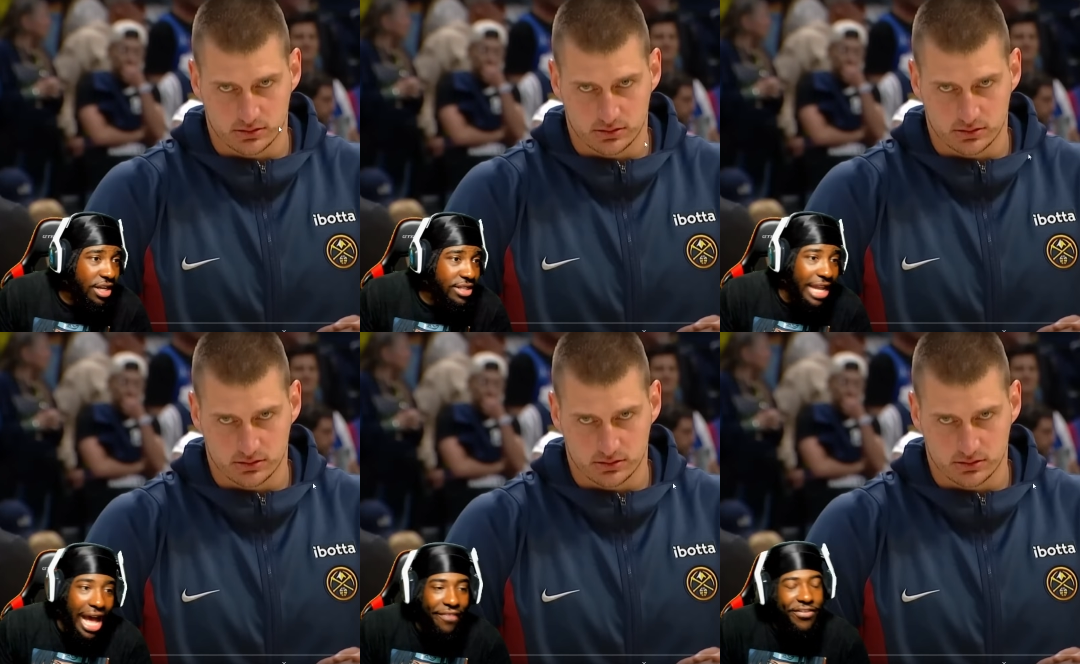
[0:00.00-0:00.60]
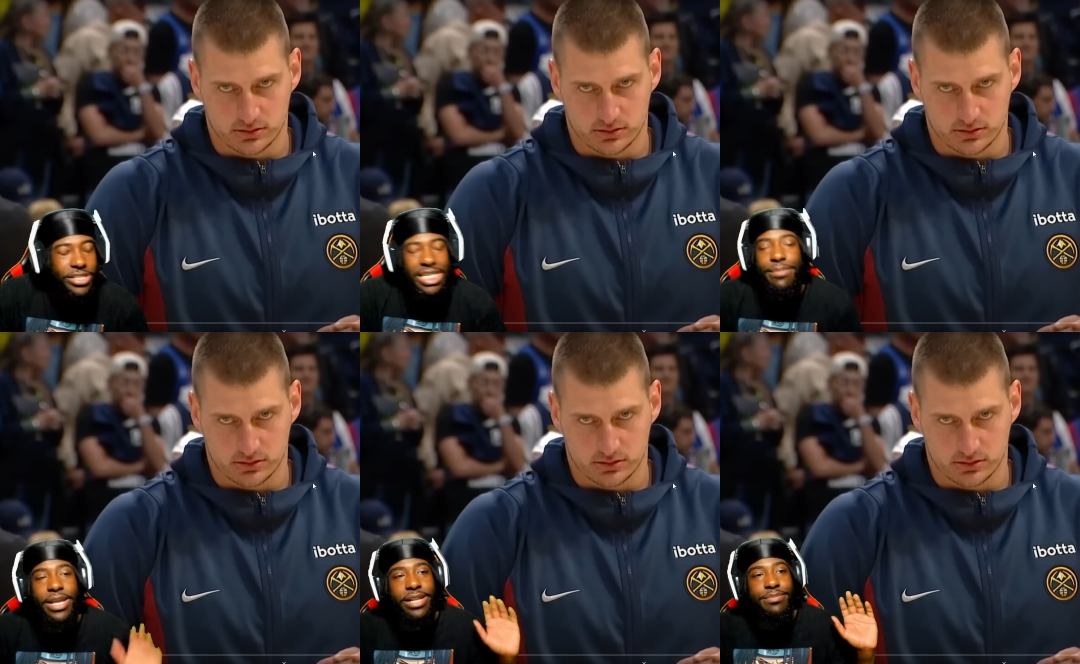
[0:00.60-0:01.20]
Speaker 1: Nah, I feel
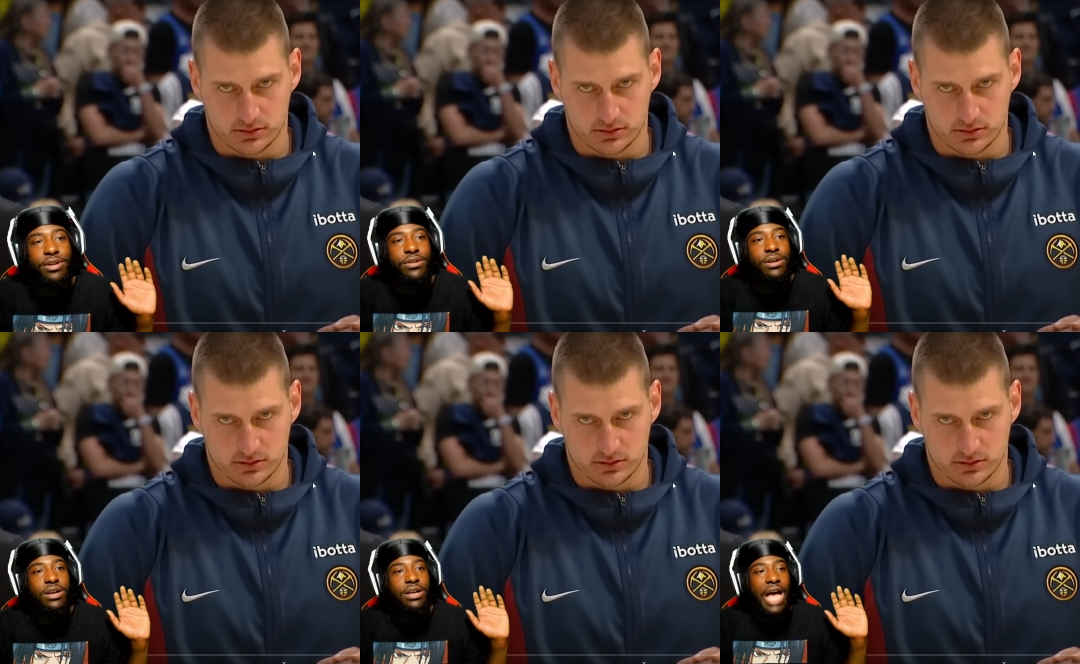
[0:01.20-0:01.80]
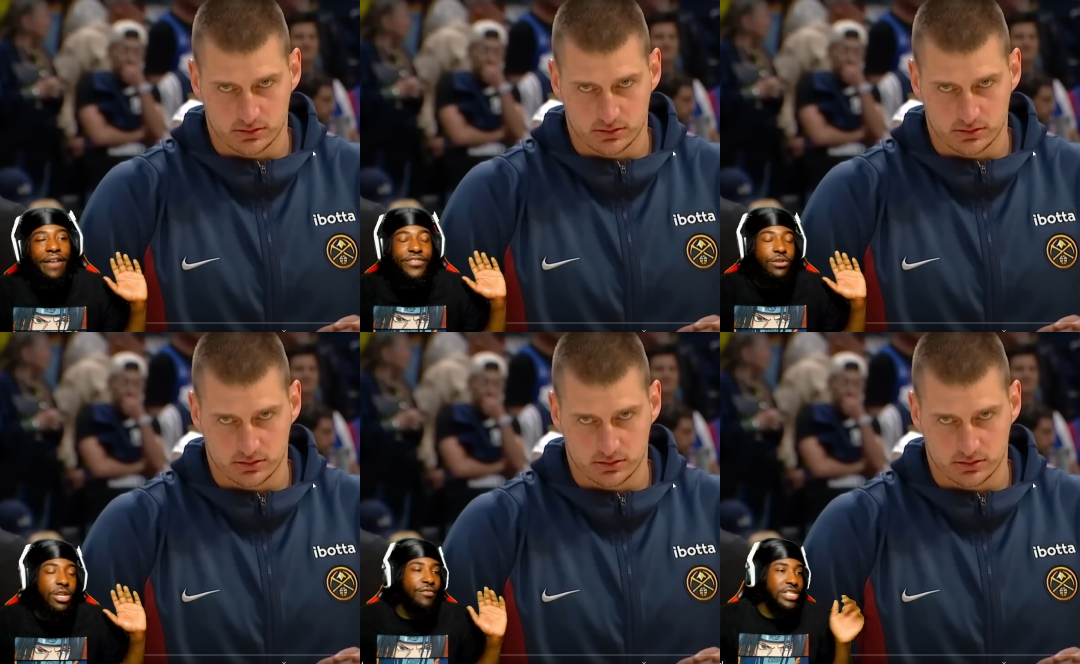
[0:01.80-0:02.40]
intimidated, bro. I
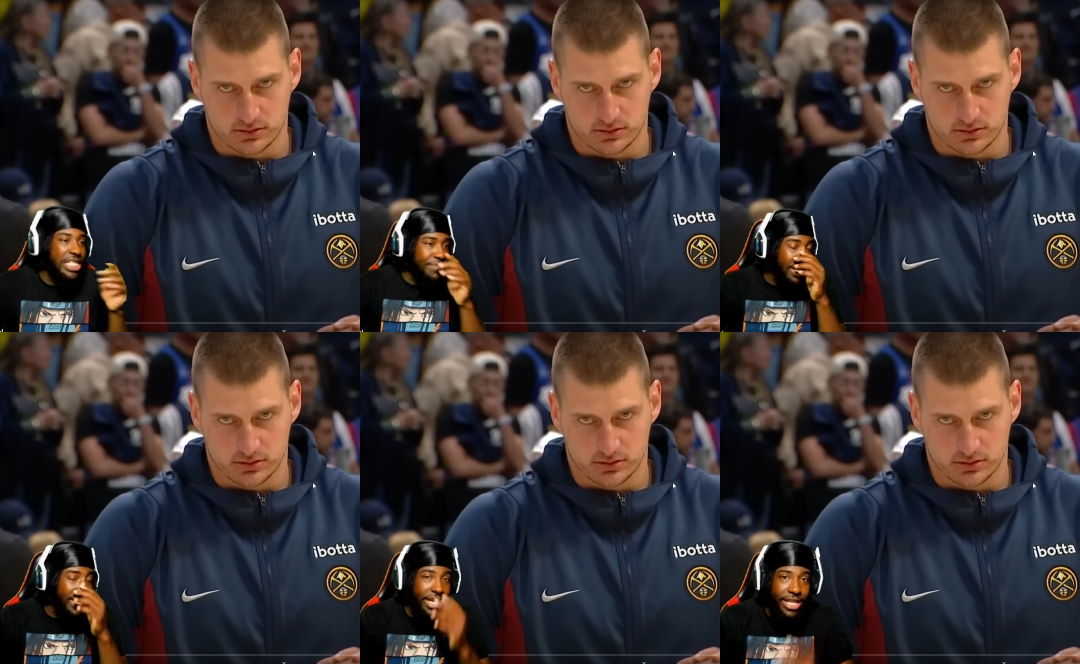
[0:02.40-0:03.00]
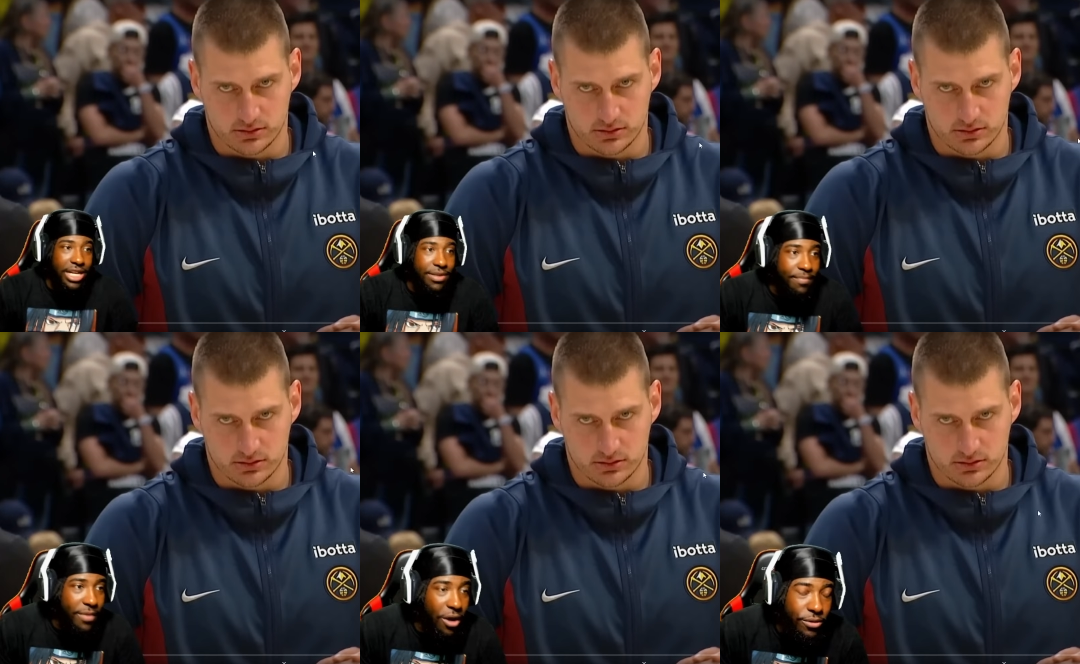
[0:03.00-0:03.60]
feel nervous just by looking at
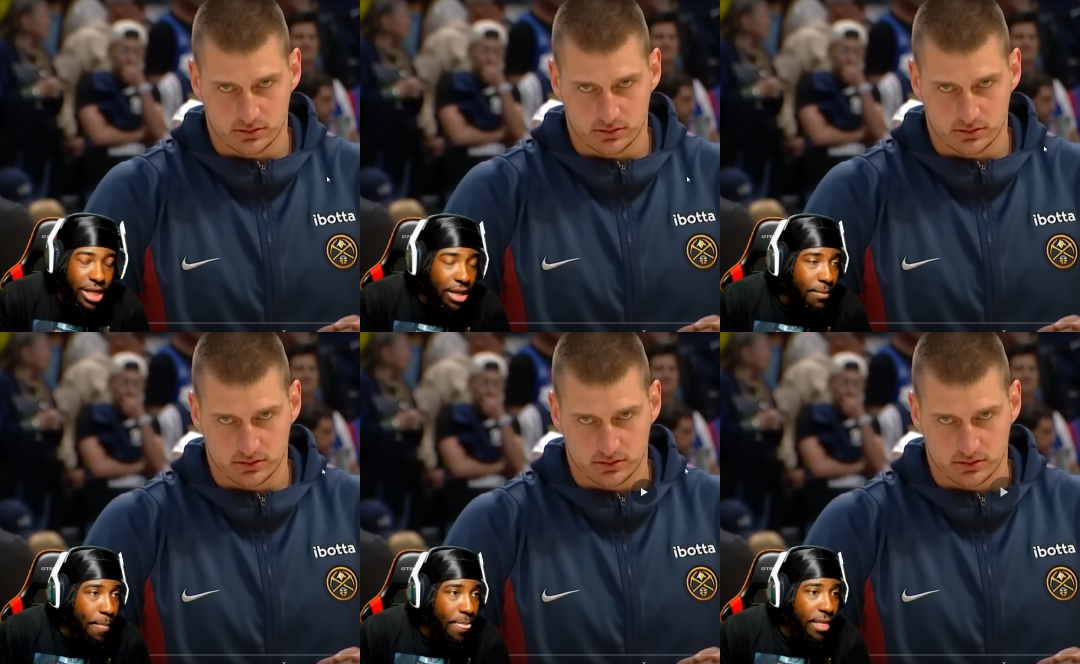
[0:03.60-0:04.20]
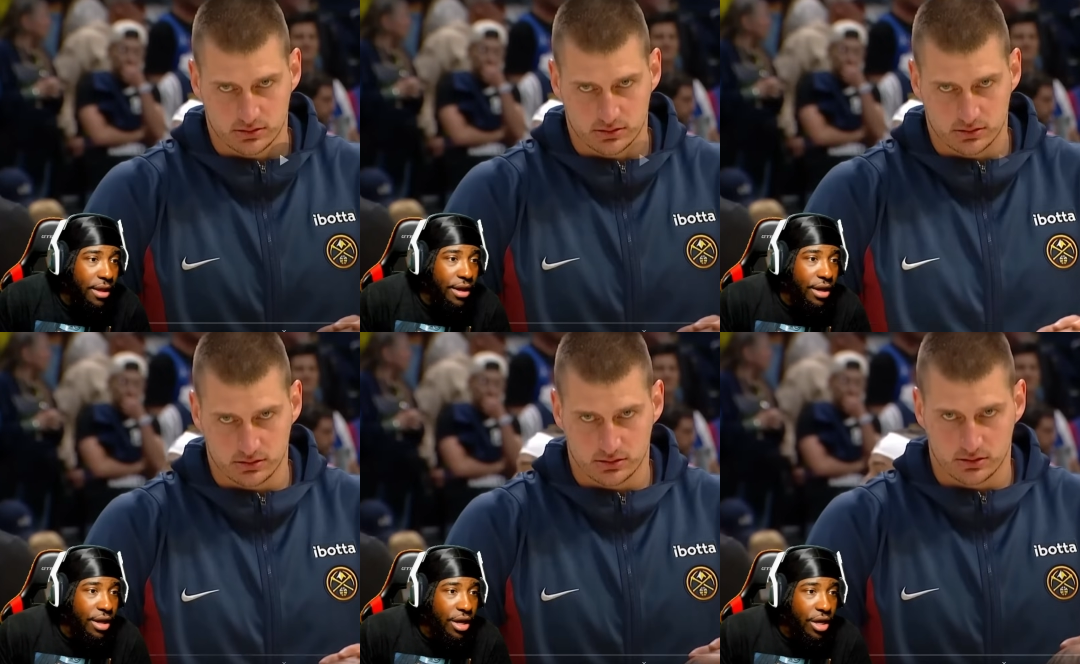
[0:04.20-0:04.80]
him. Hold up.
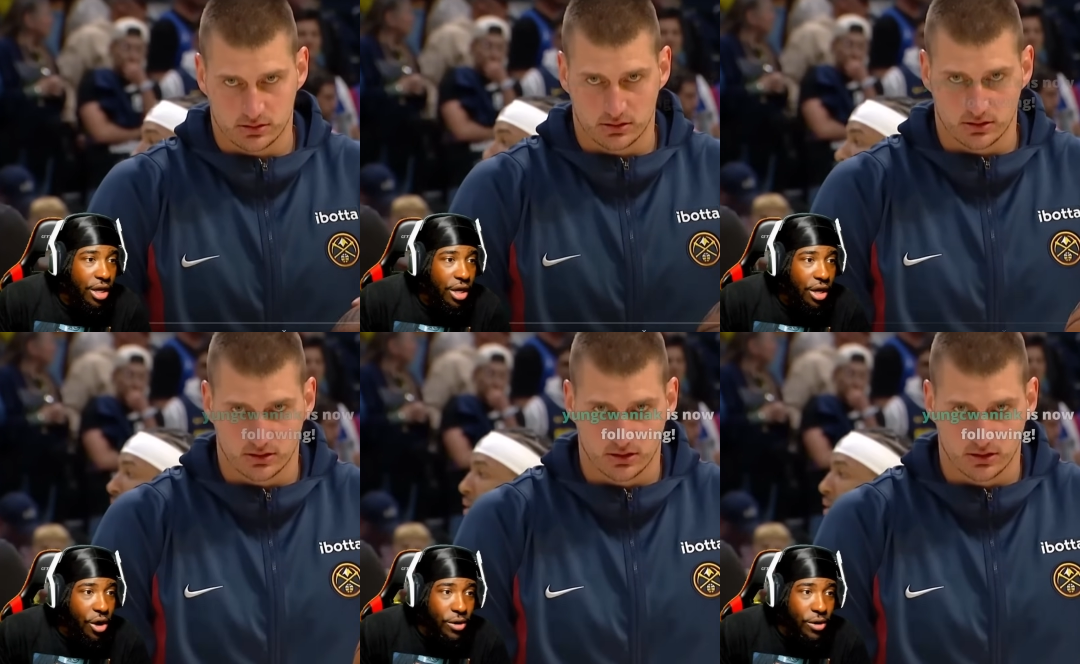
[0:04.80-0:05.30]
Against